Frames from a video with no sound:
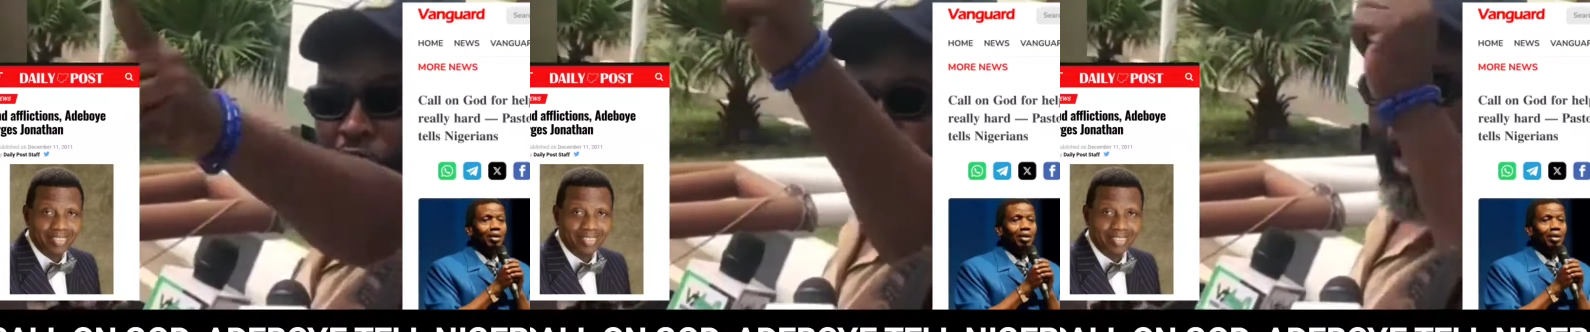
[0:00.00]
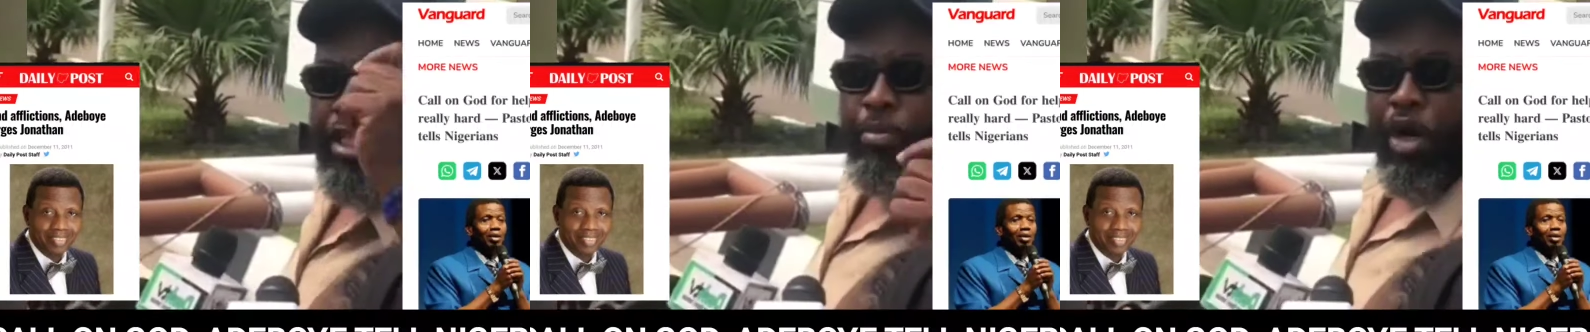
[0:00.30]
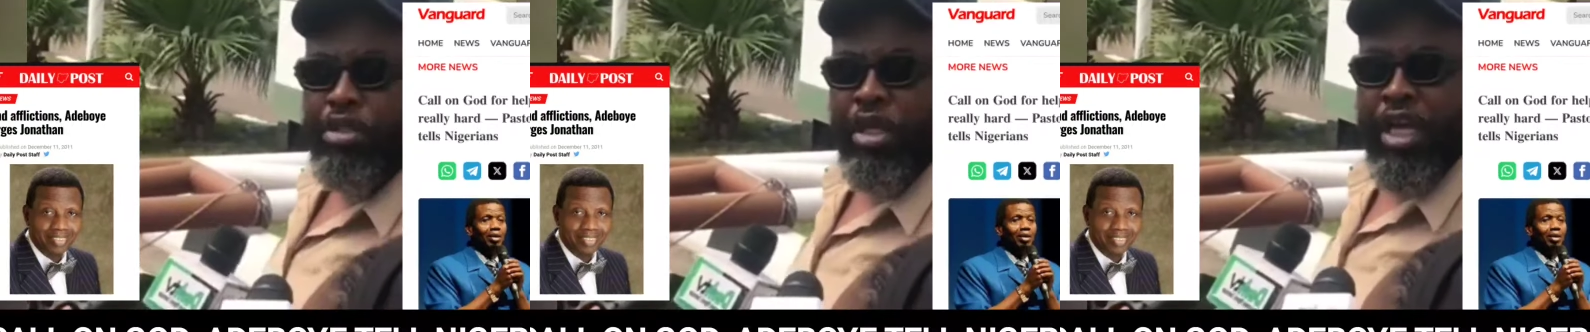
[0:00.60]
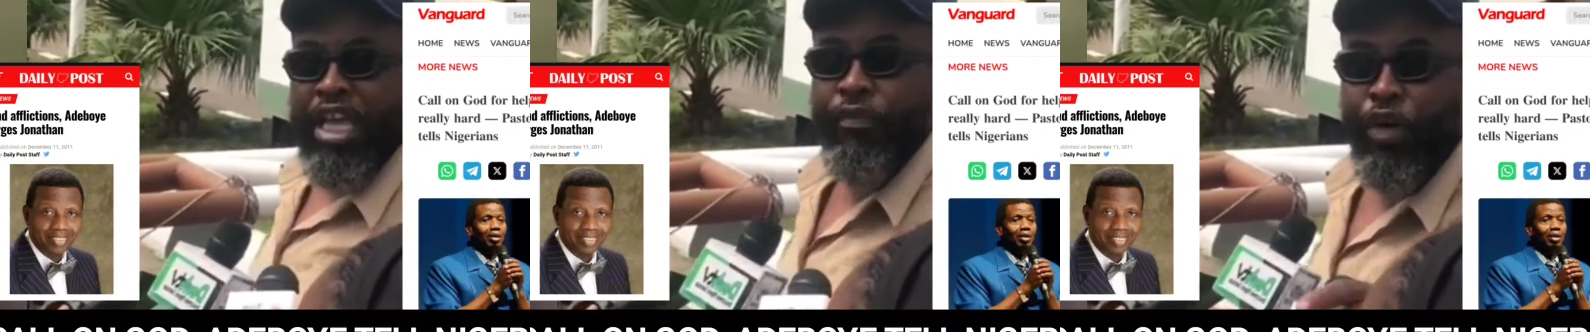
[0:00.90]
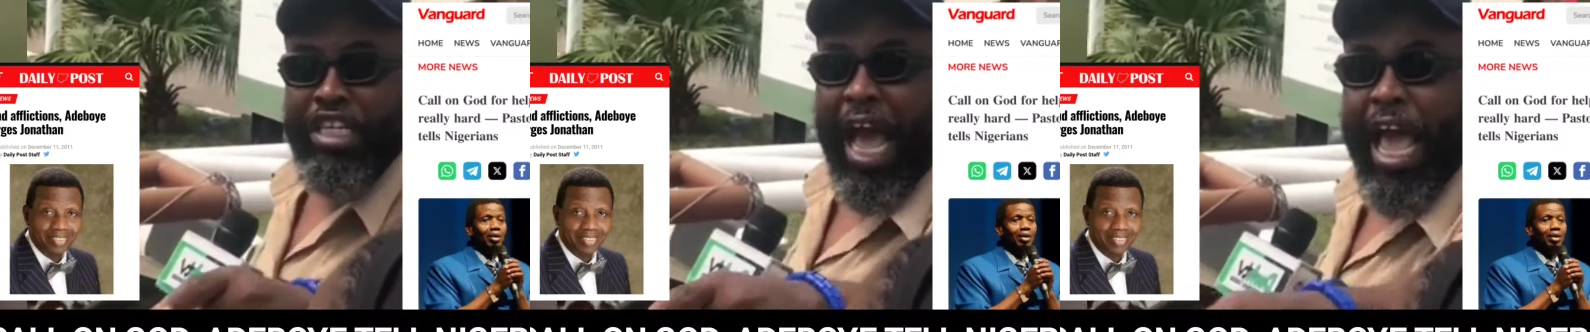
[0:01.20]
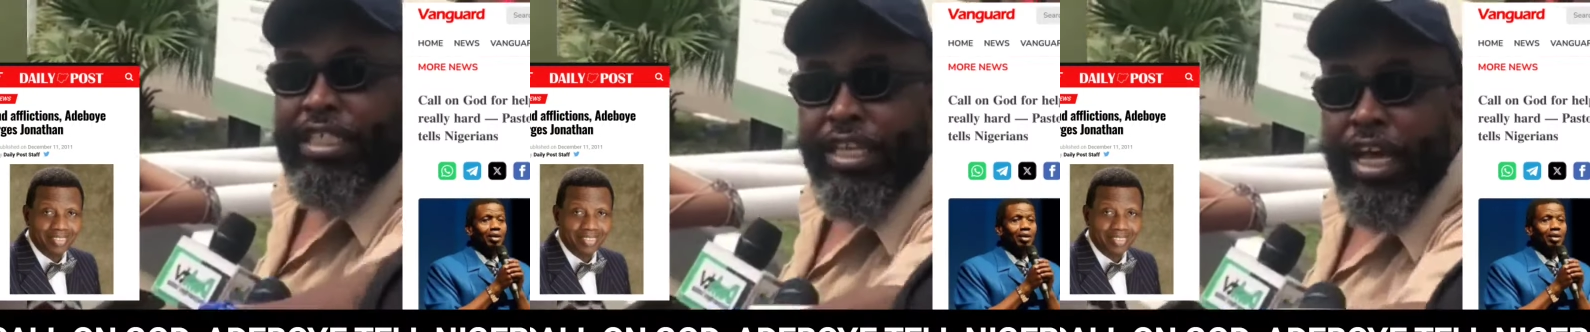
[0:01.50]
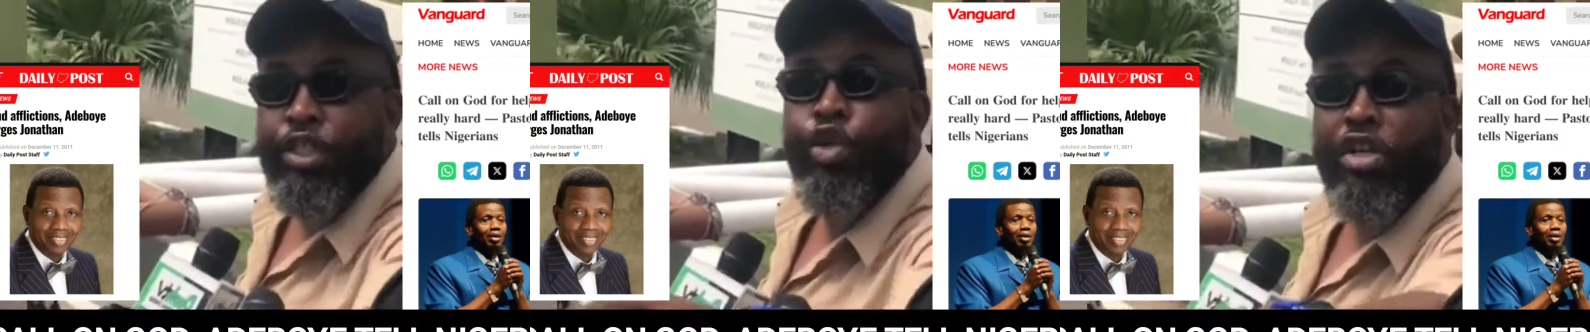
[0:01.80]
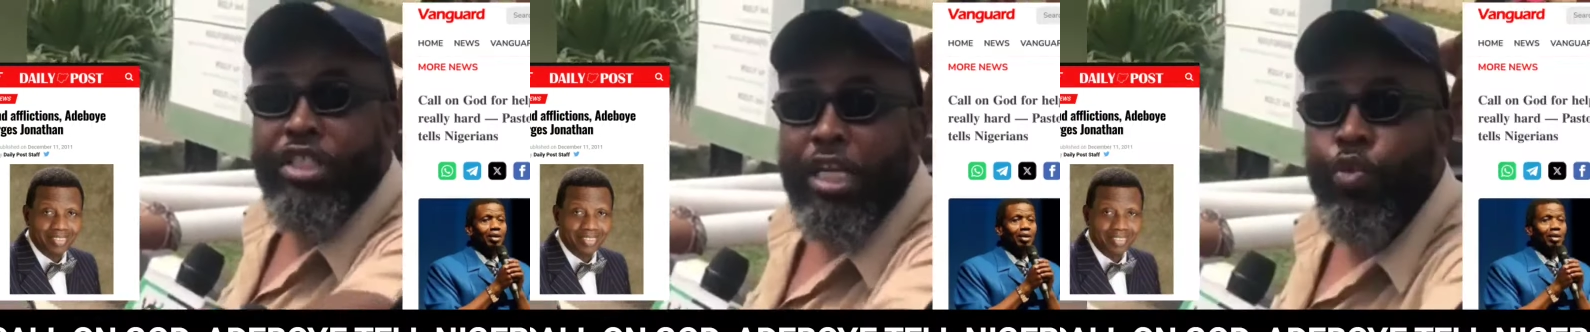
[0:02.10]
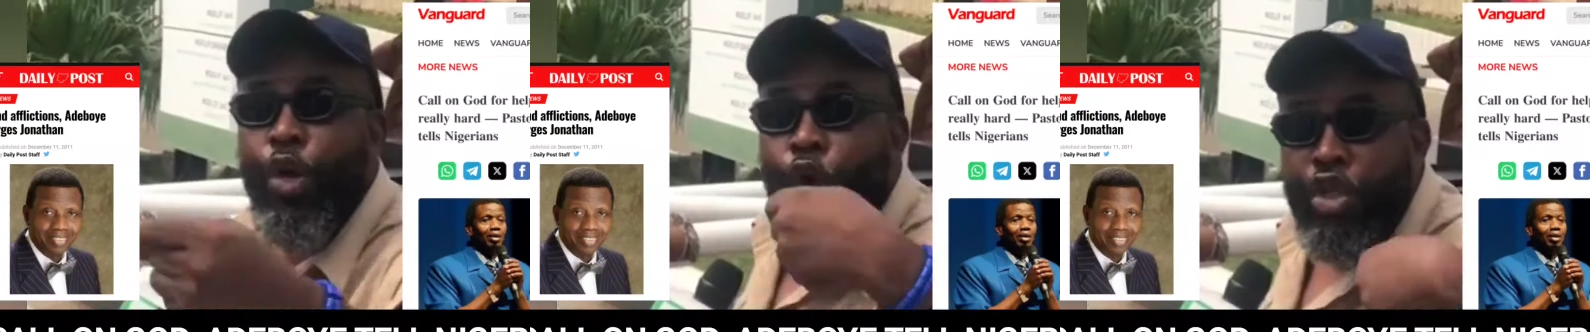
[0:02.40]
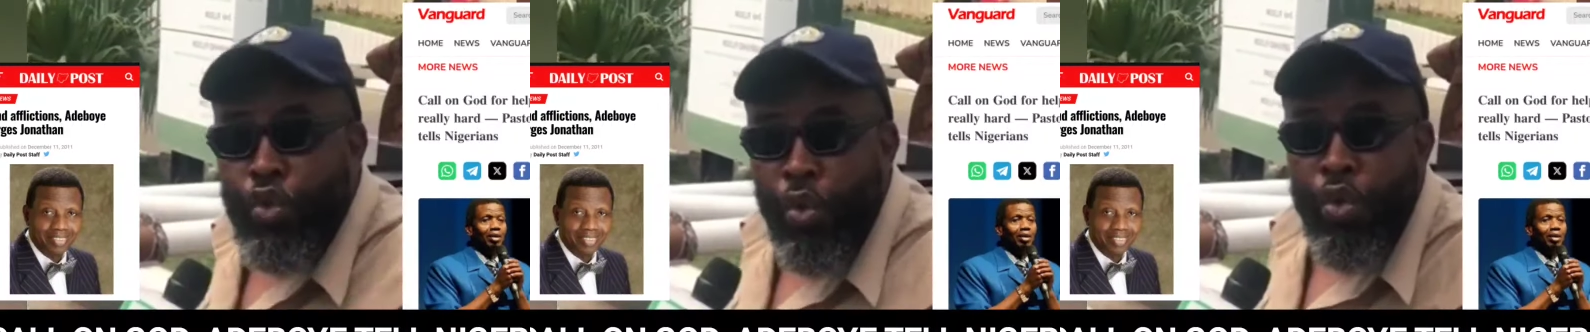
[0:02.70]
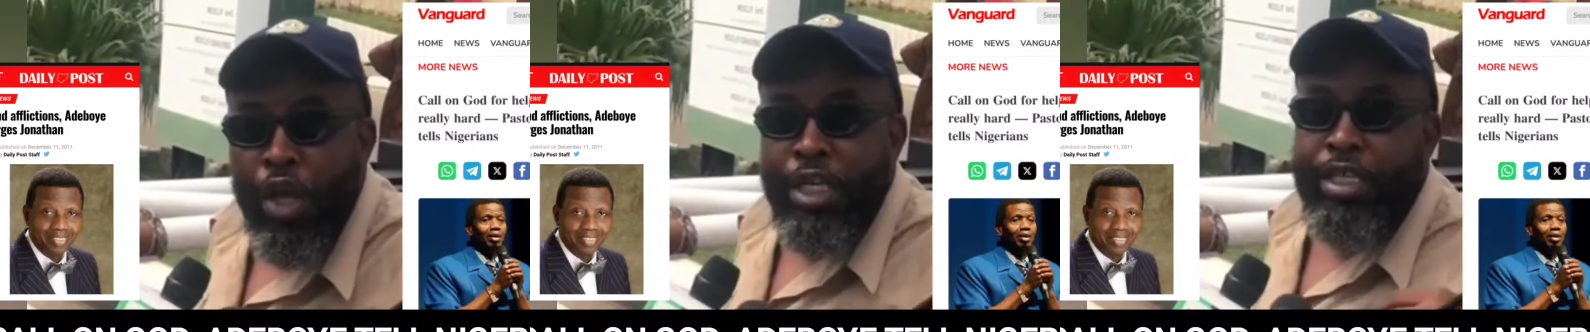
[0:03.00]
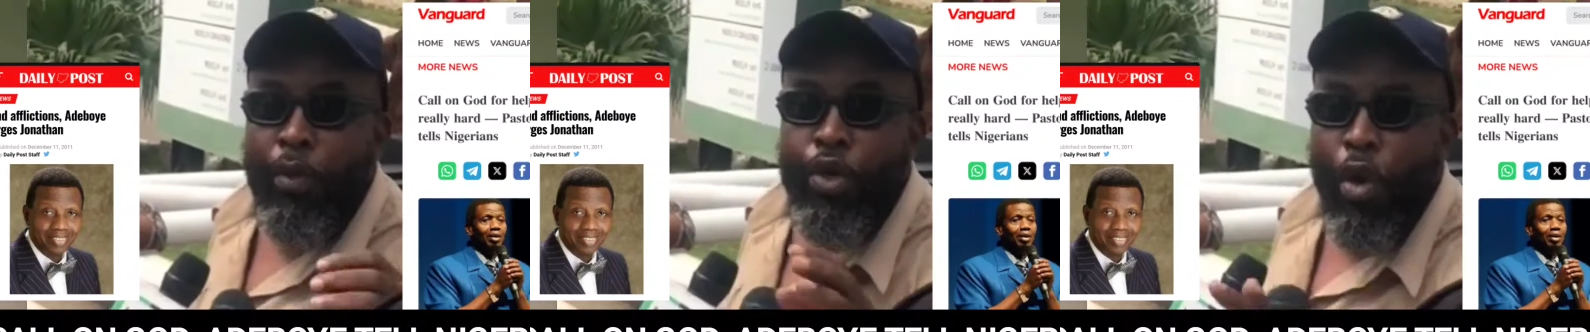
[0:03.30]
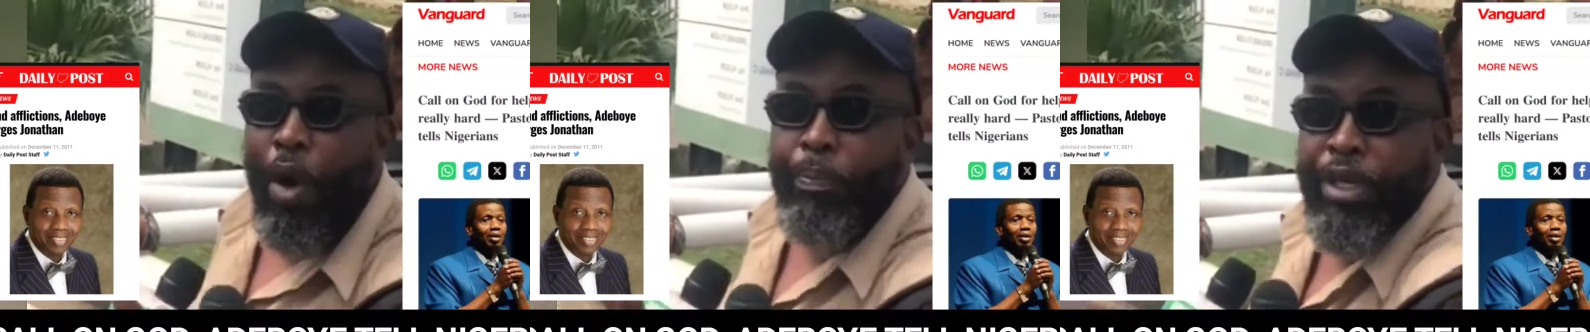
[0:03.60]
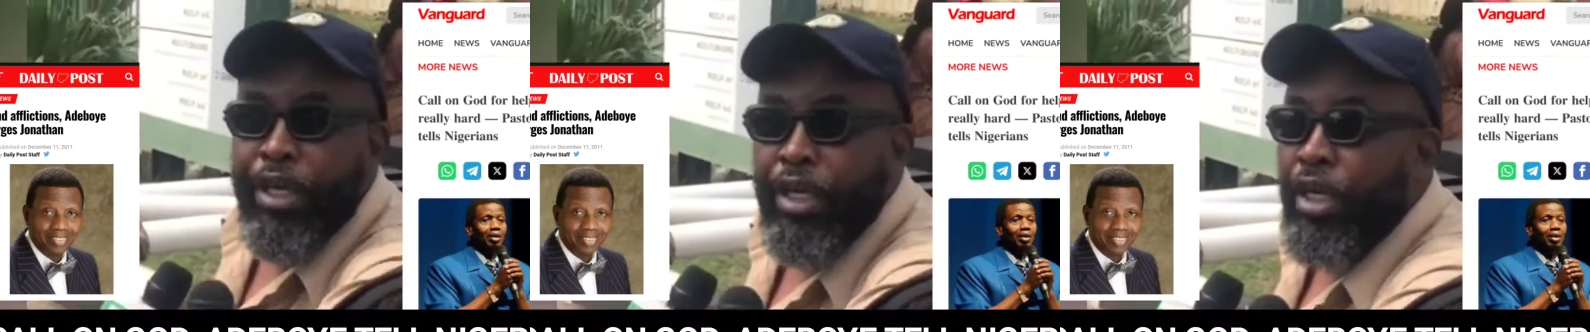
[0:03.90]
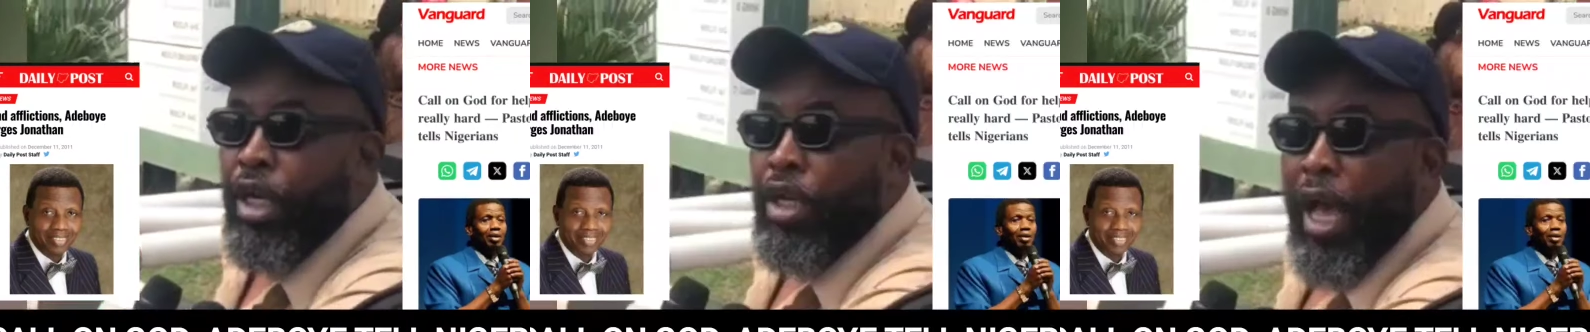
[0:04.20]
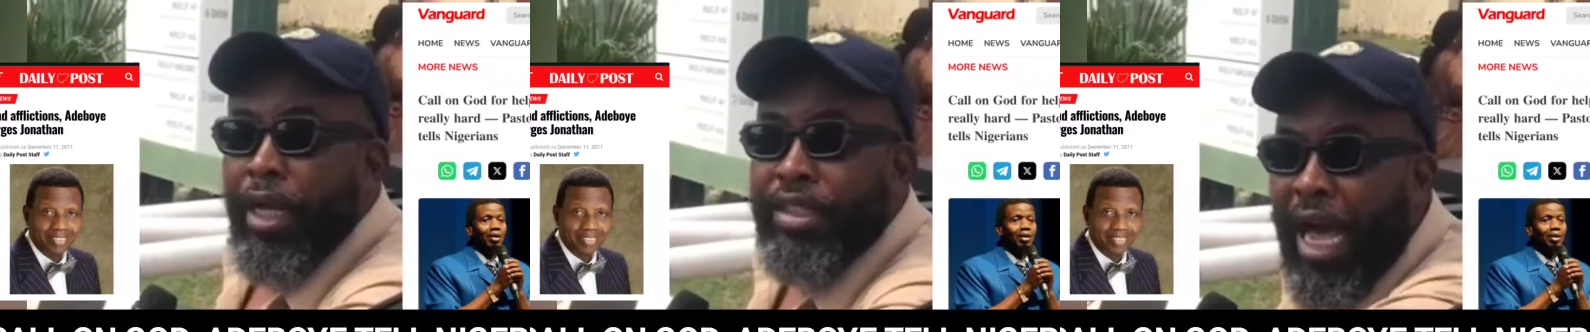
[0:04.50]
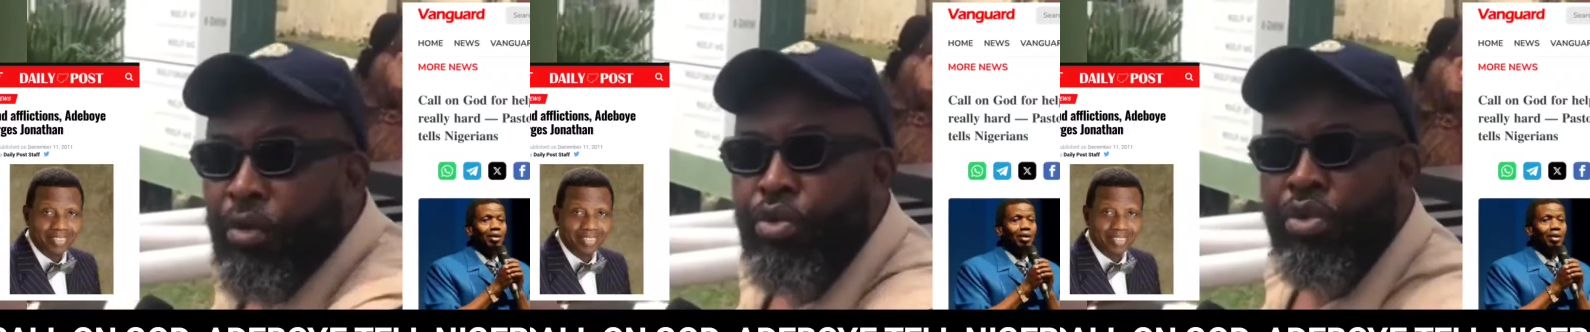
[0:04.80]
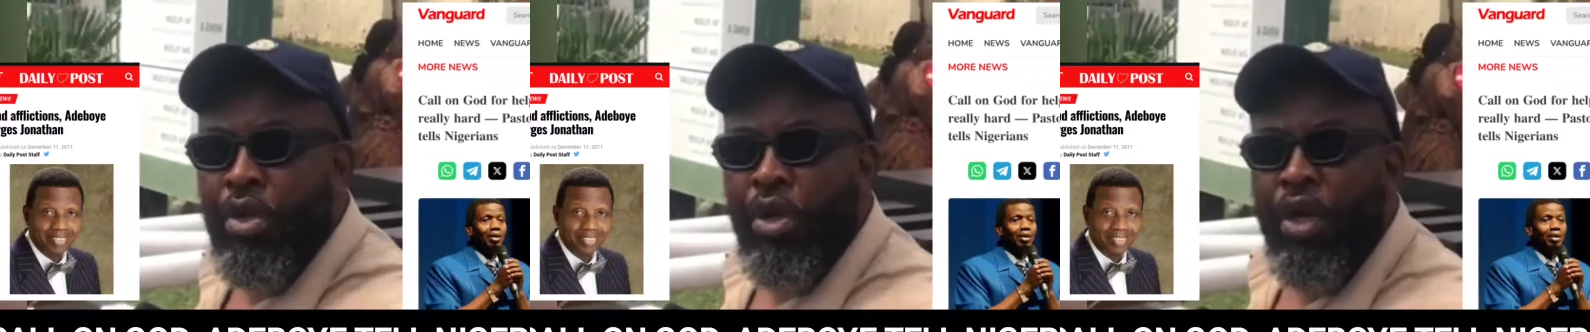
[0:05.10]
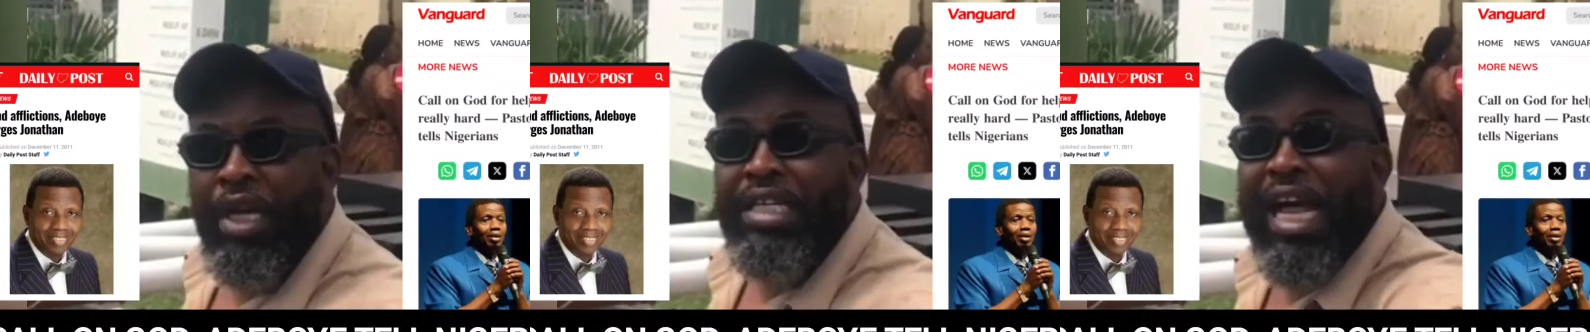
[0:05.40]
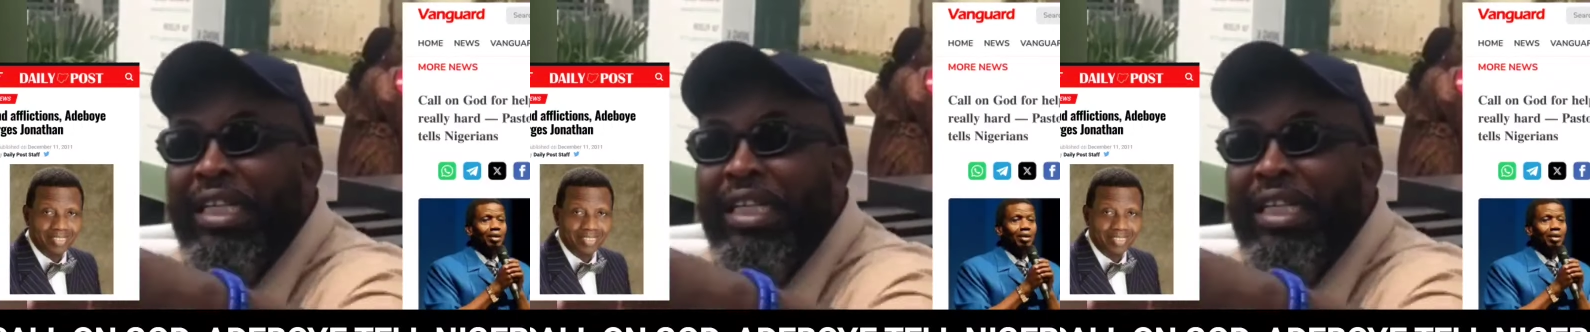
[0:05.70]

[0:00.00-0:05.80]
Speaker 1: they collect a month? Even their S S, those days we go school, say we no one be uh, touts. touts. Now